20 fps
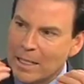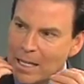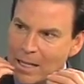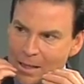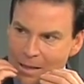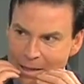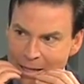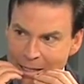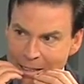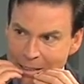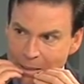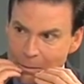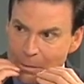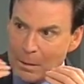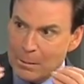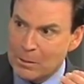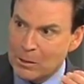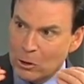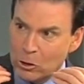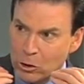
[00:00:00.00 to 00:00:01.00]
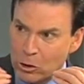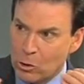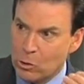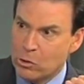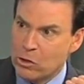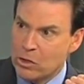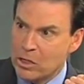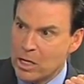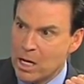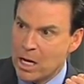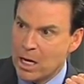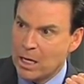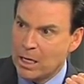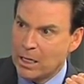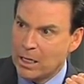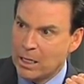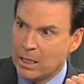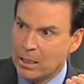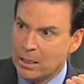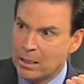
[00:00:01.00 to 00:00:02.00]
that sometimes they're so
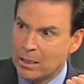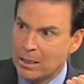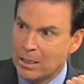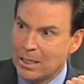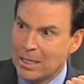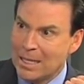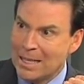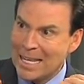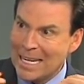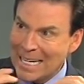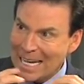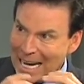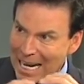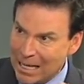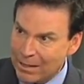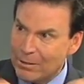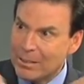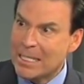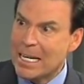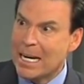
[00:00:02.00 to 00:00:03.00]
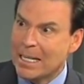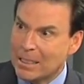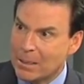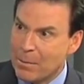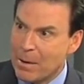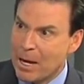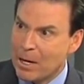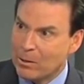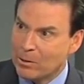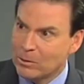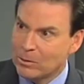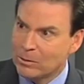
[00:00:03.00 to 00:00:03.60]
snug, they can't even take them out.